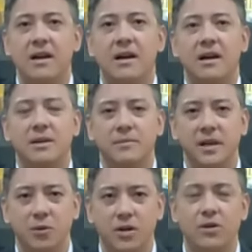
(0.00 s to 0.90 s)

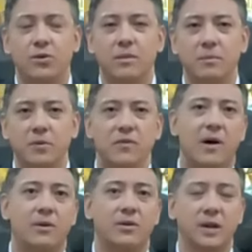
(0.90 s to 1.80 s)
in order to improve
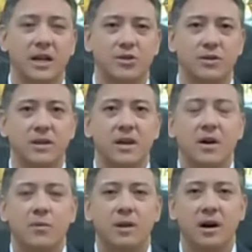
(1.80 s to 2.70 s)
our collection.
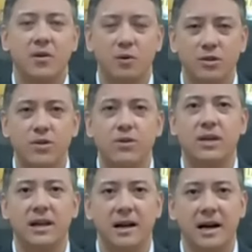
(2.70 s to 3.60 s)
We are also
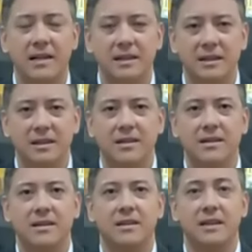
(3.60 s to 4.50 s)
looking at
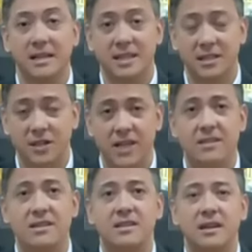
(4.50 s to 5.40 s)
the illicit
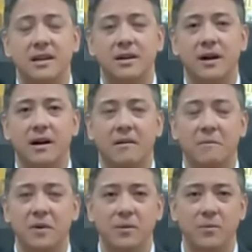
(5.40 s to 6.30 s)
trades.
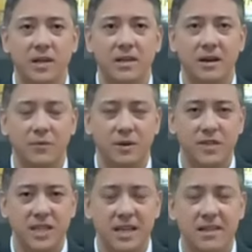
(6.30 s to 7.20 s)
We've
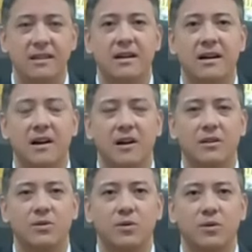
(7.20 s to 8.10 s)
seen a
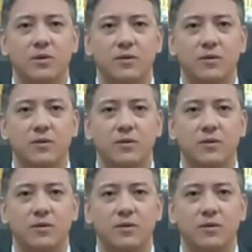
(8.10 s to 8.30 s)
lot of